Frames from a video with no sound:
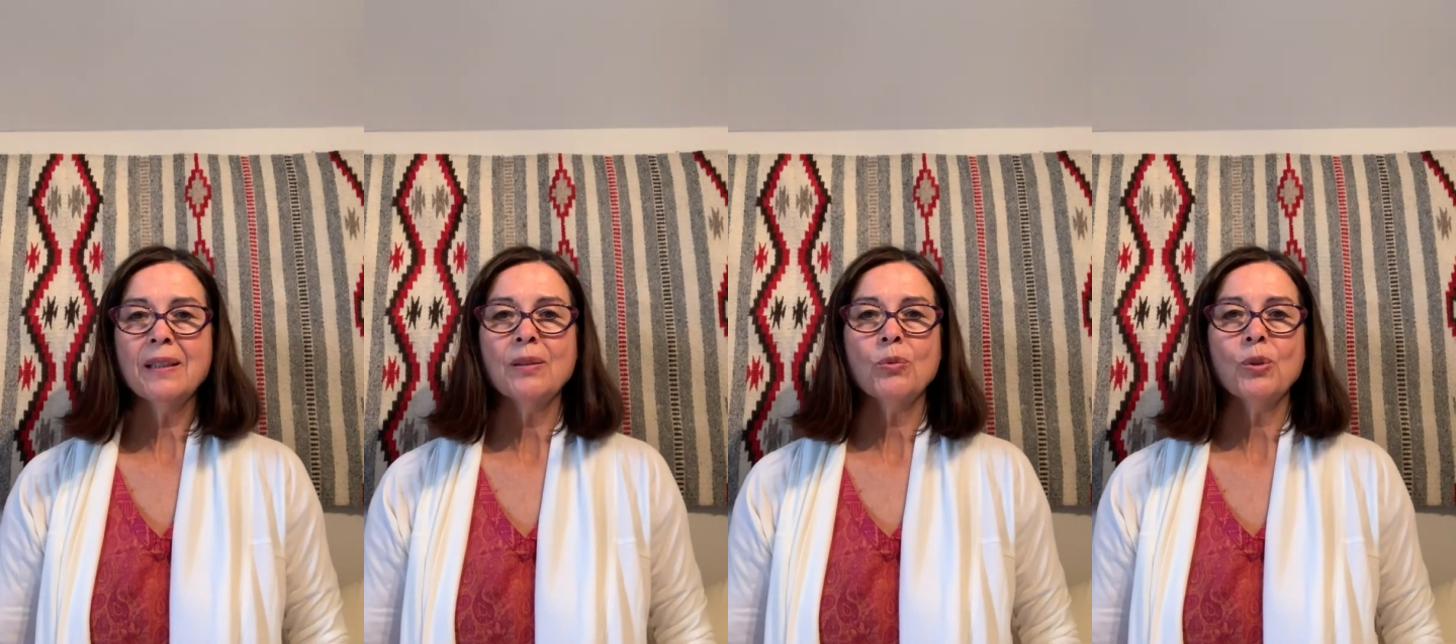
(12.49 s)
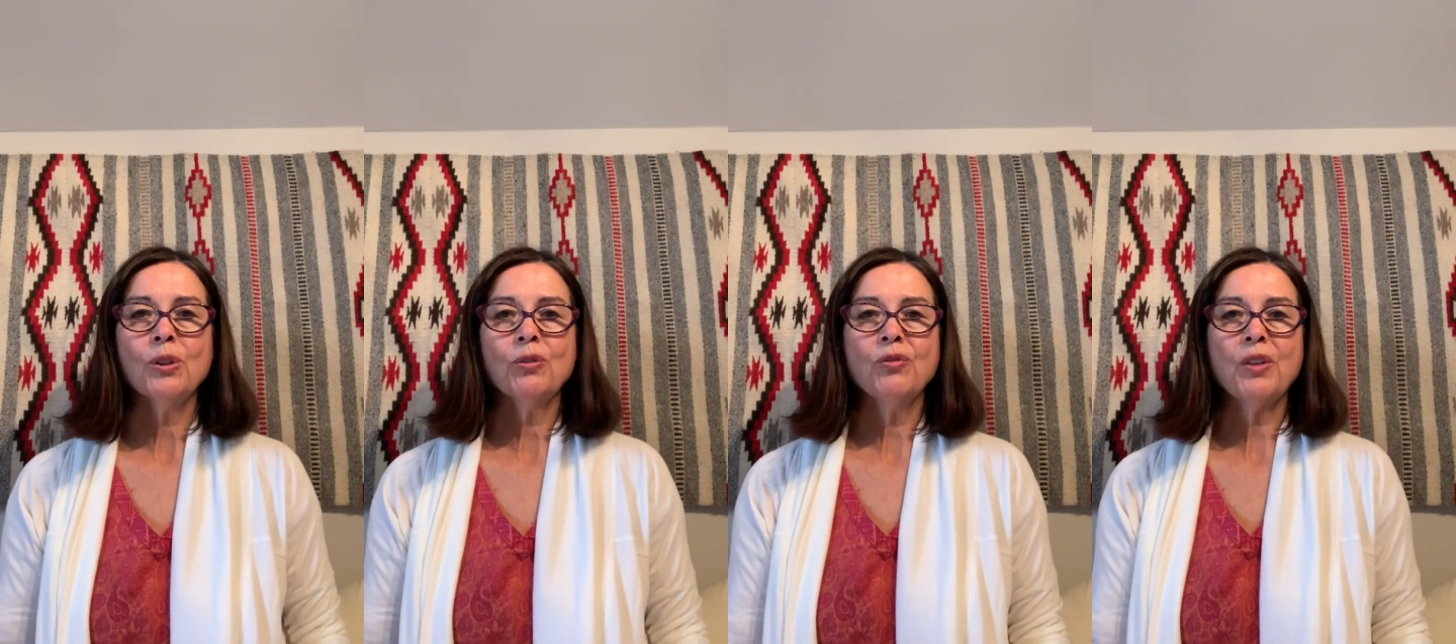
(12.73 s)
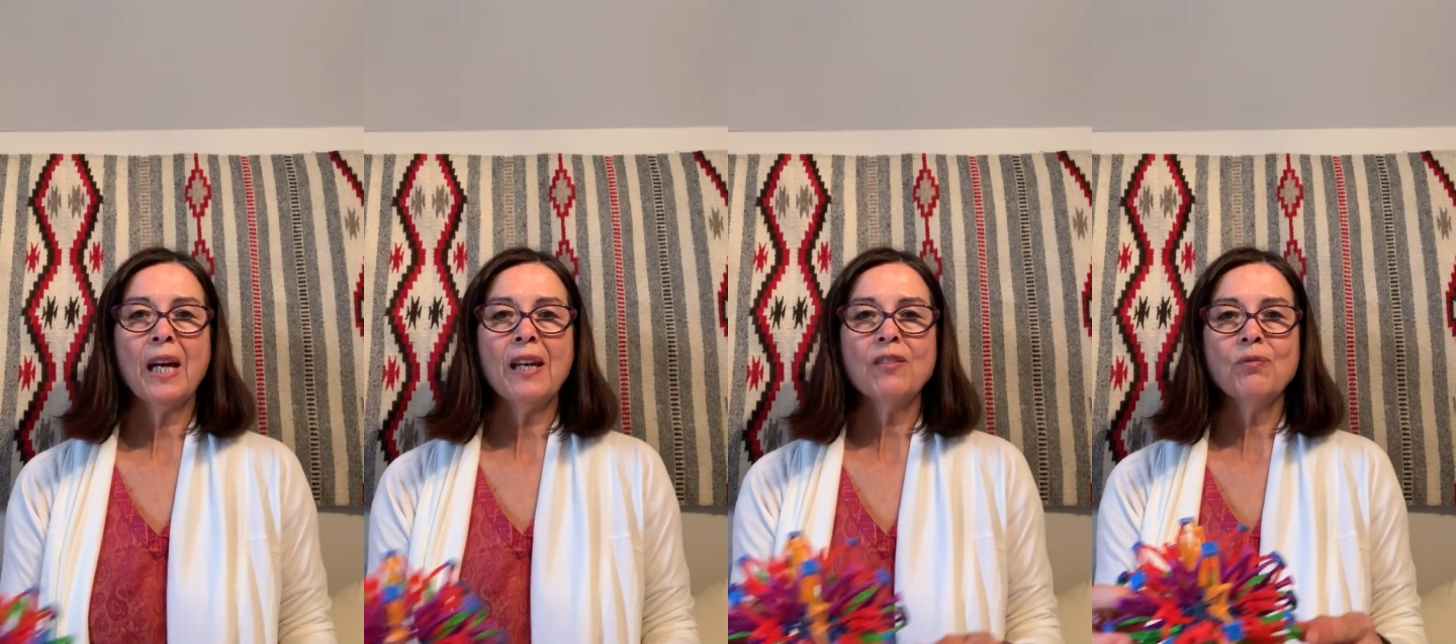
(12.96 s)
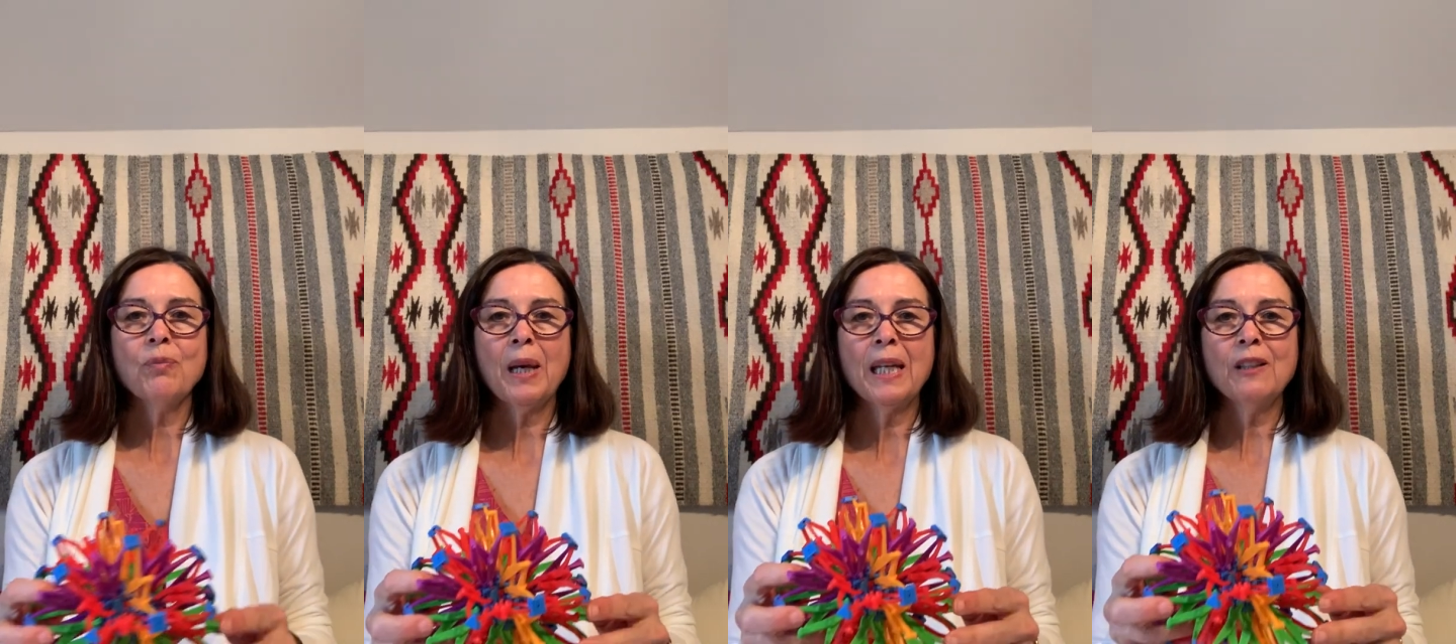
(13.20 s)
with
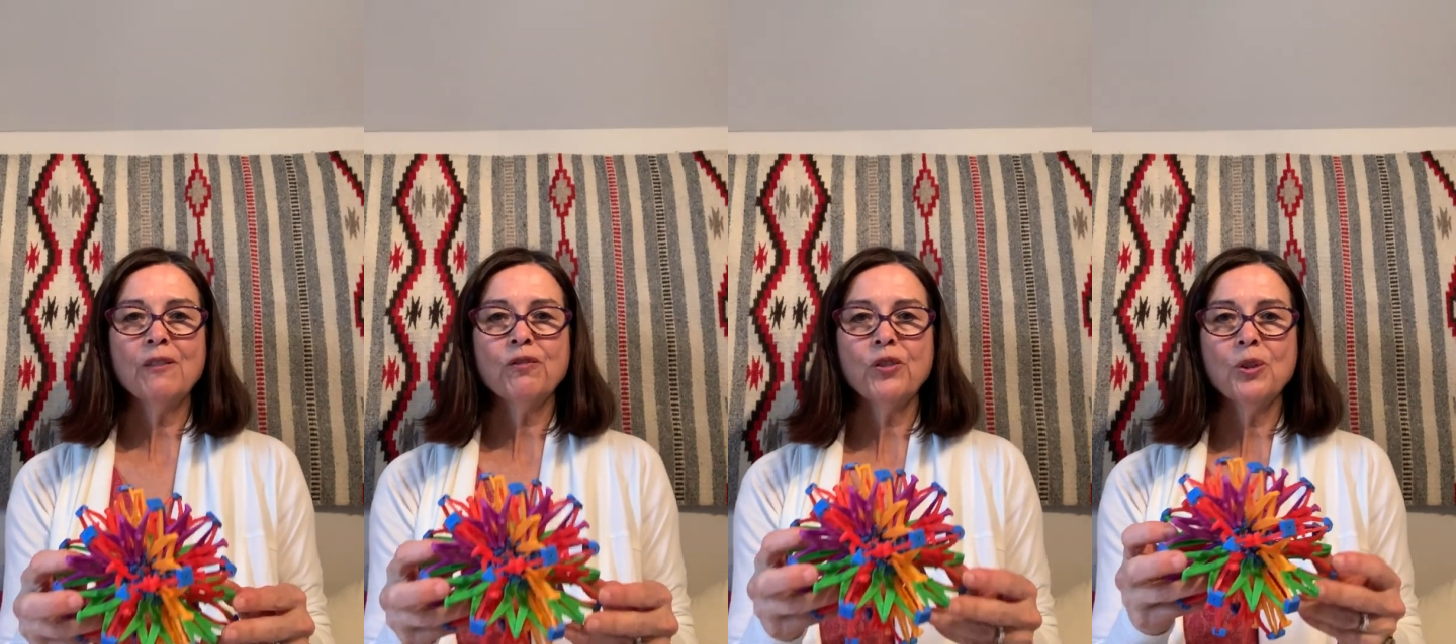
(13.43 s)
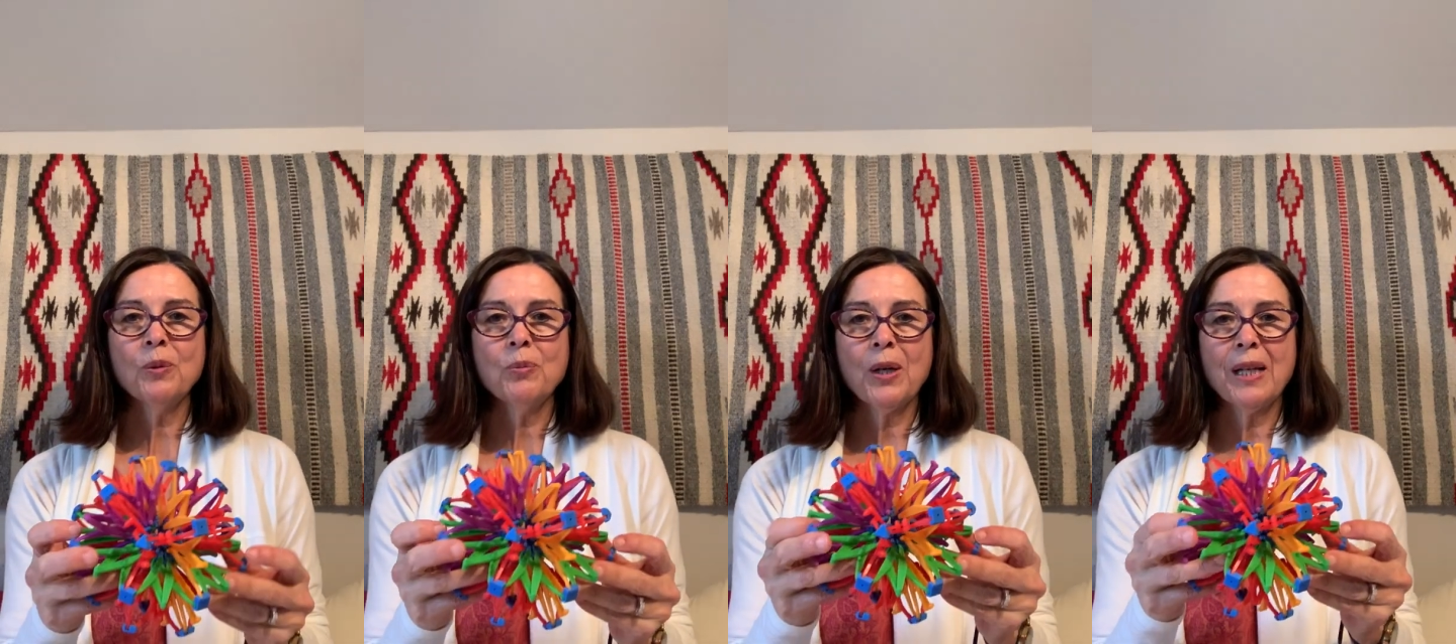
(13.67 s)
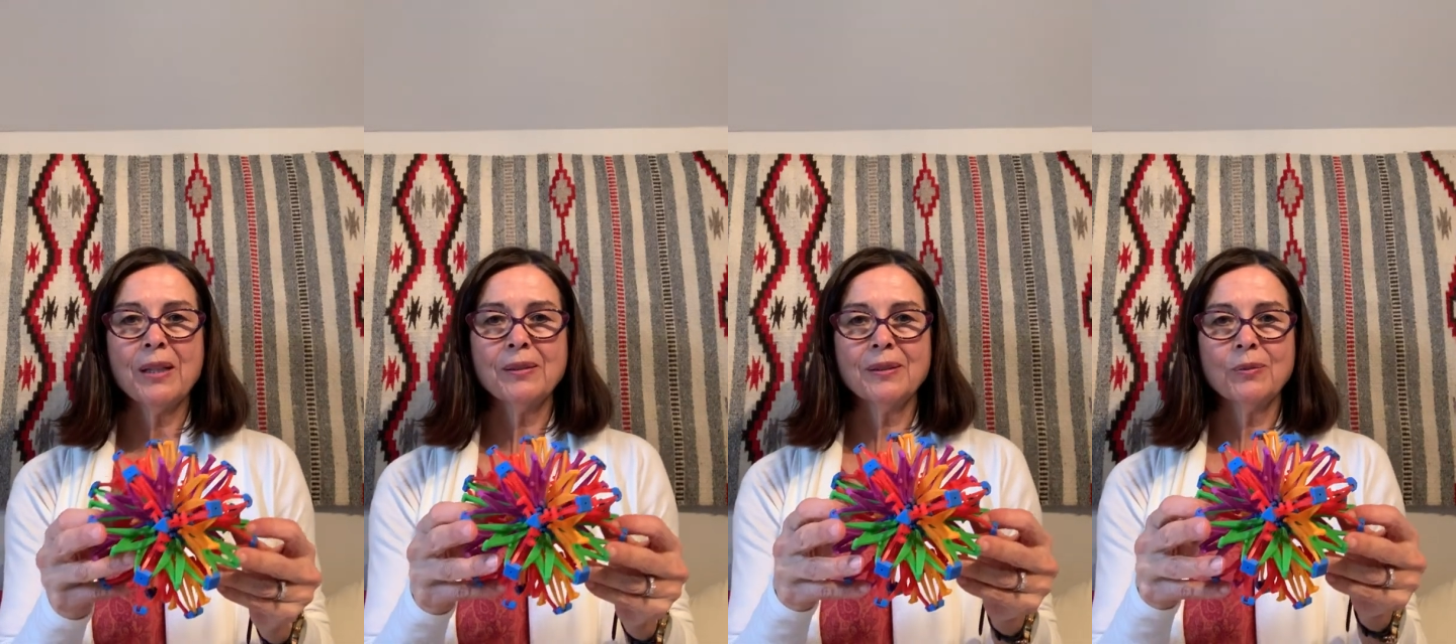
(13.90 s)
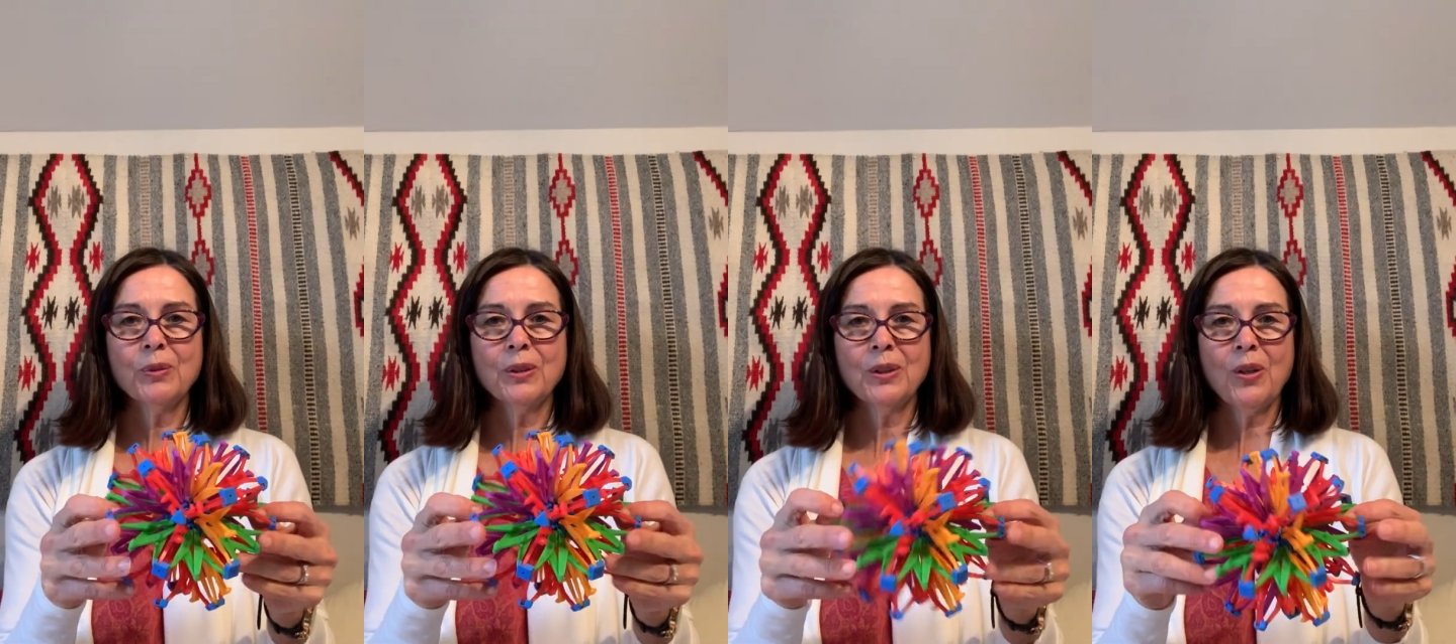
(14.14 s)
5 mindful
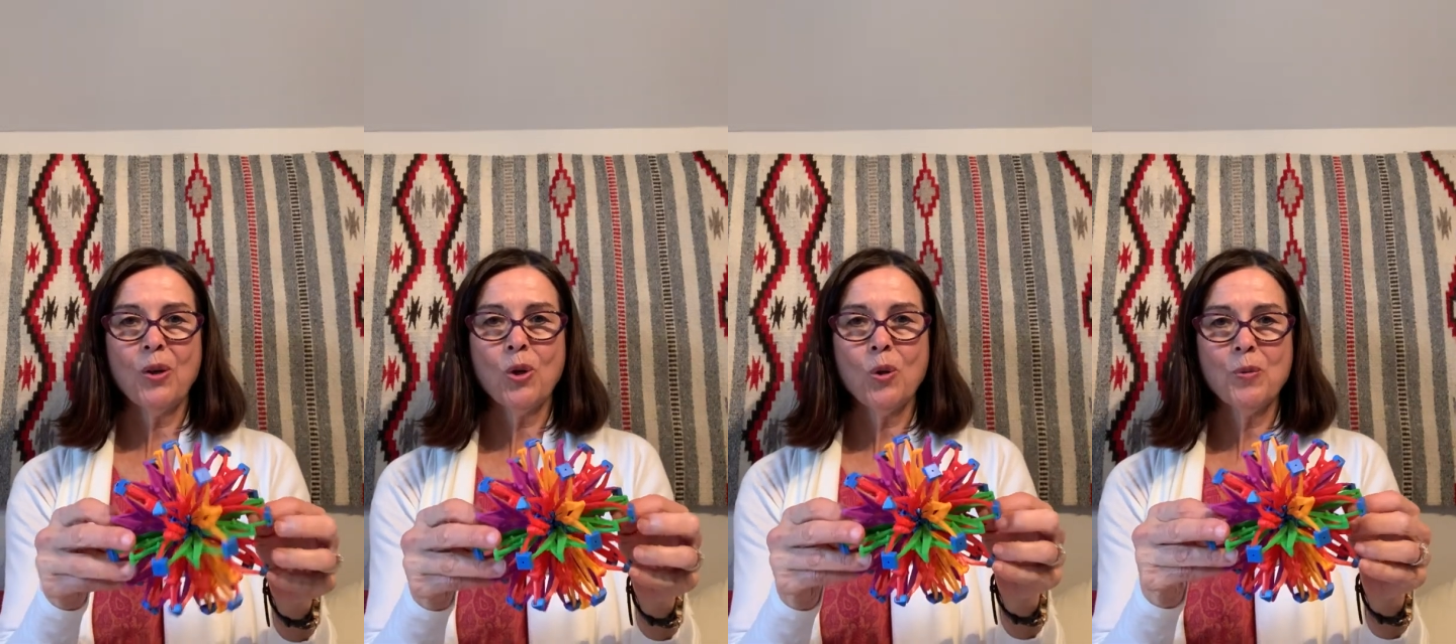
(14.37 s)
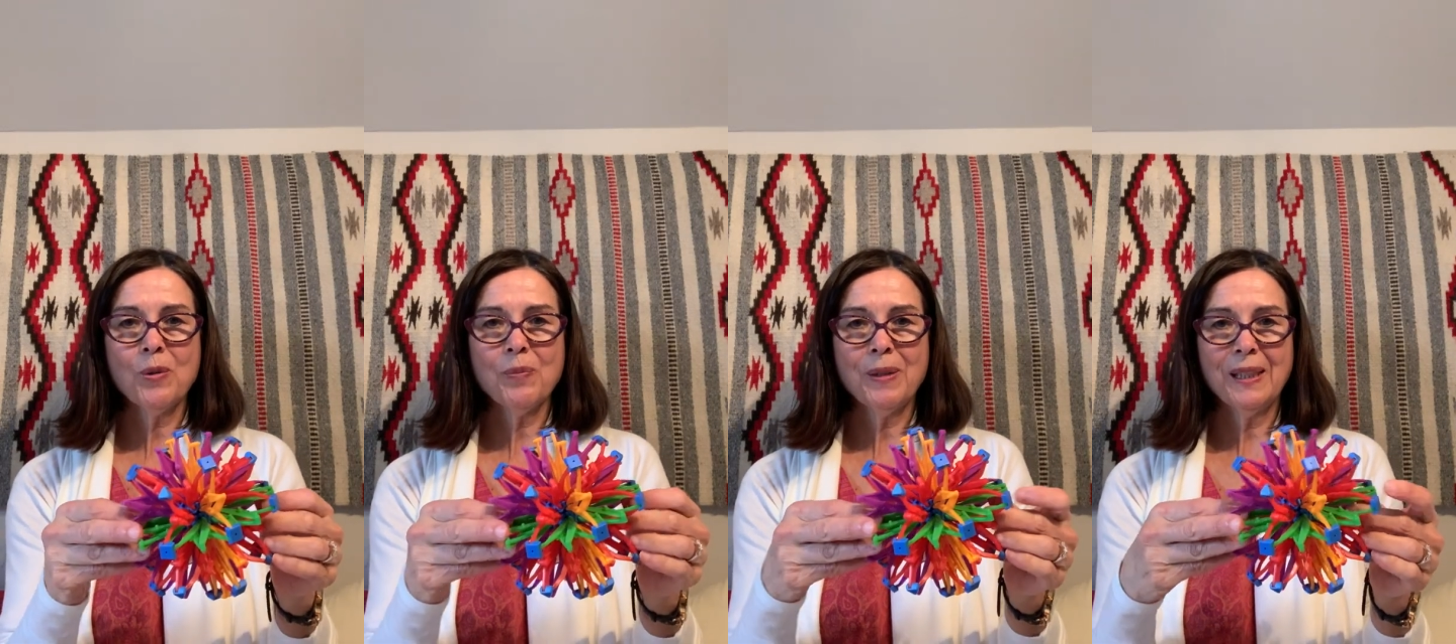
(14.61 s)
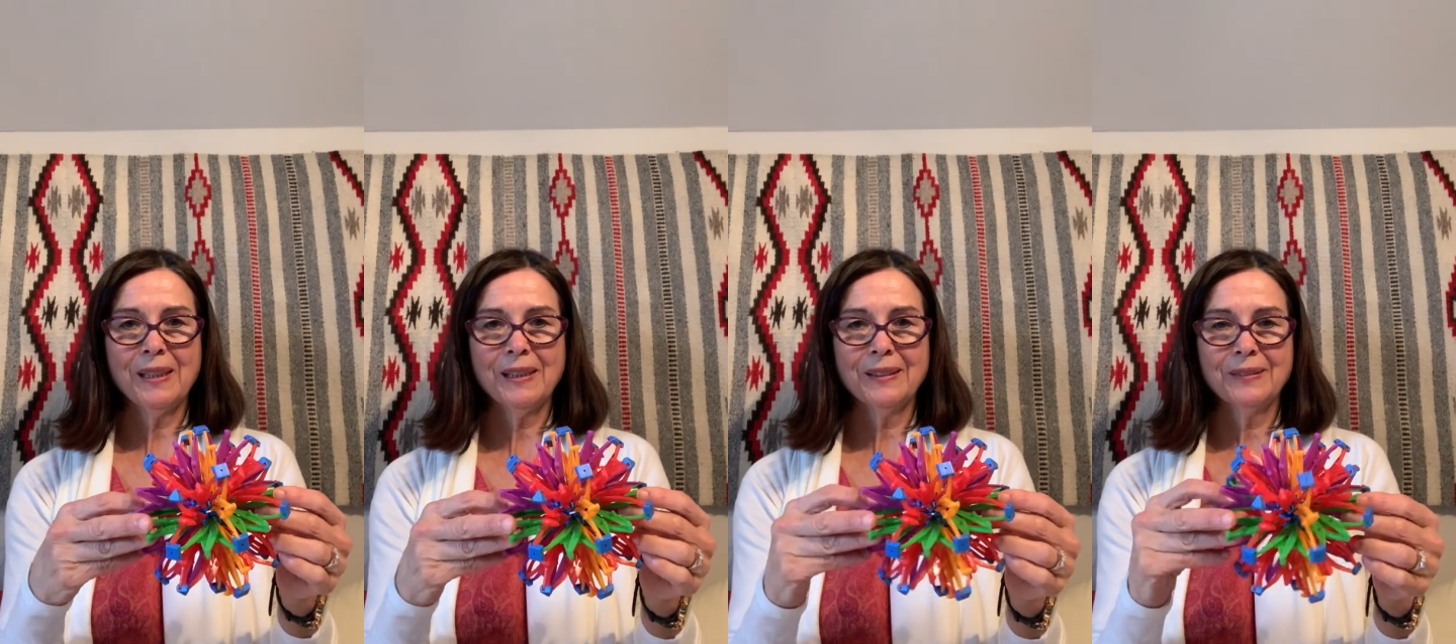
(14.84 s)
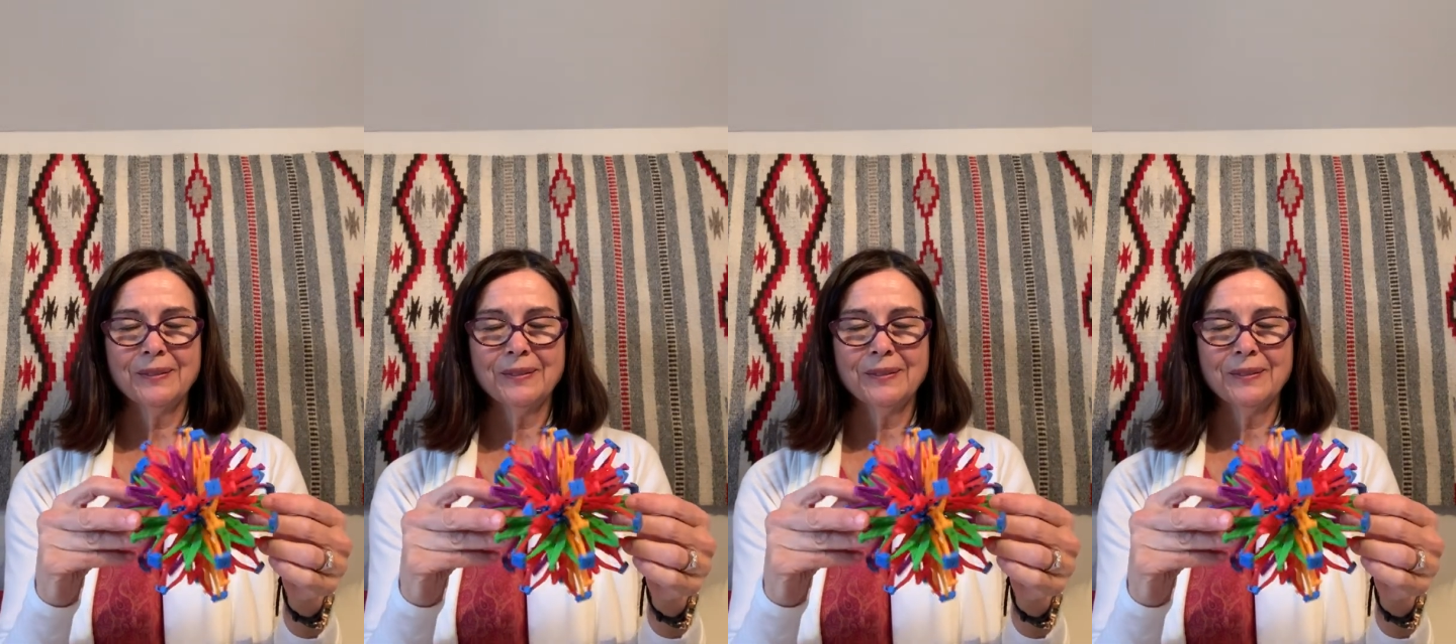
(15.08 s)
breaths with the Hoberman.